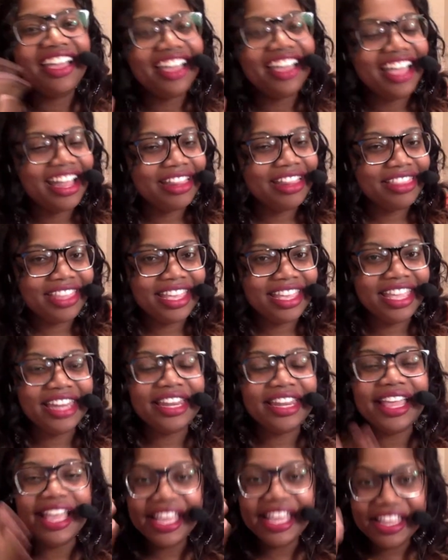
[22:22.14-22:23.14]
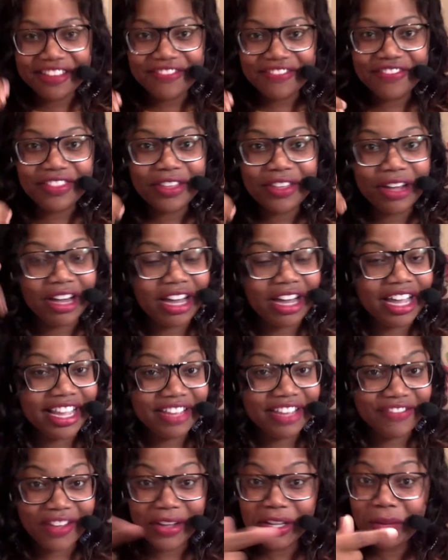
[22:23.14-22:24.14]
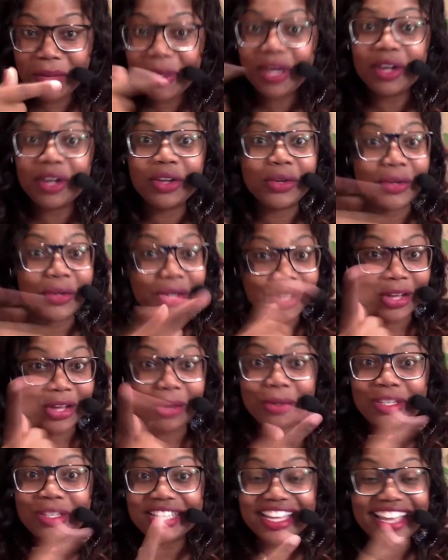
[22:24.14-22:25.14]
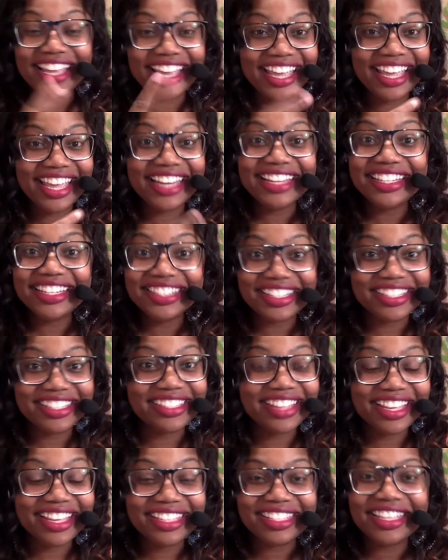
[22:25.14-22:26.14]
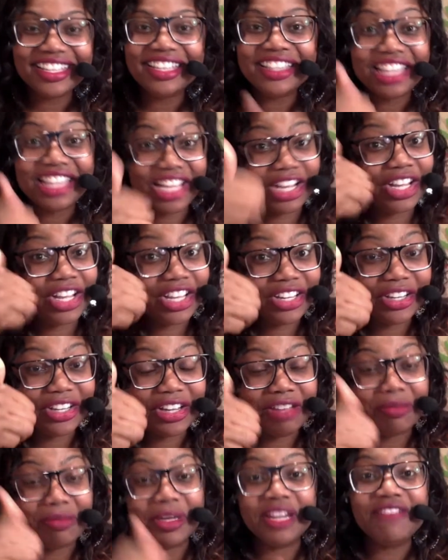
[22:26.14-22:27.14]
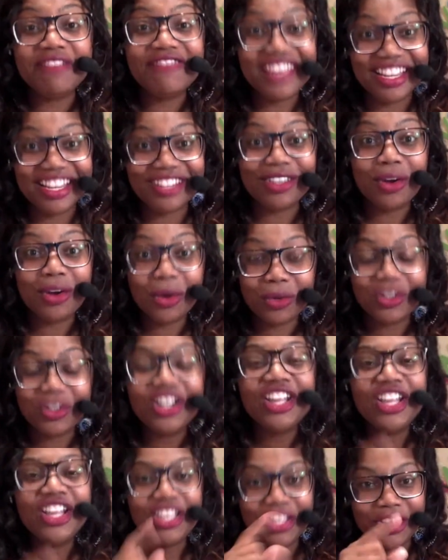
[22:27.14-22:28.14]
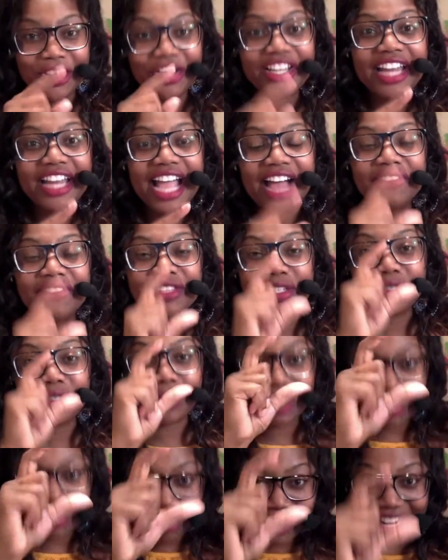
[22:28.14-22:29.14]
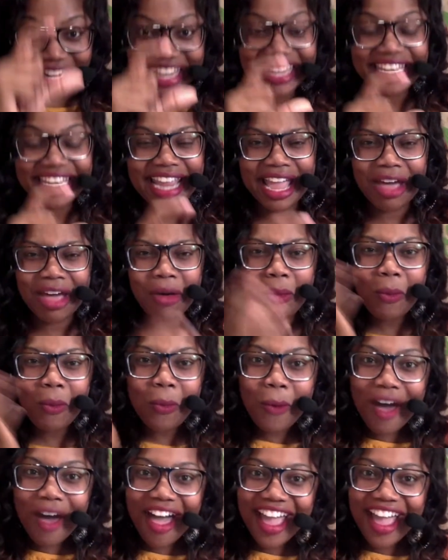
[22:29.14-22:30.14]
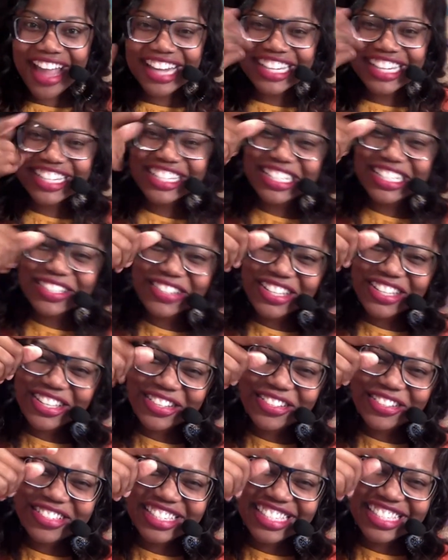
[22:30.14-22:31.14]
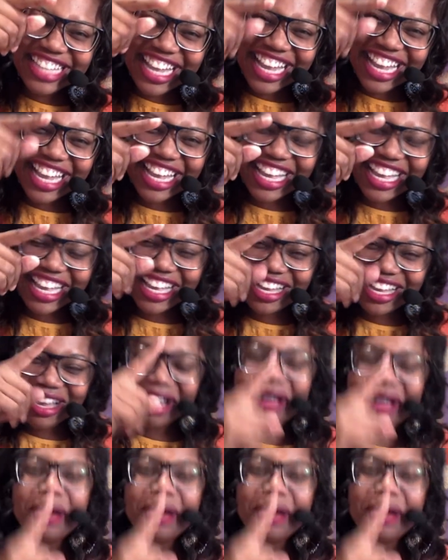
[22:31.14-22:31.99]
And then if the evaluator goes ahead and just does it, then good. But if they don't, you're going to have to sort of break it down. What do you see?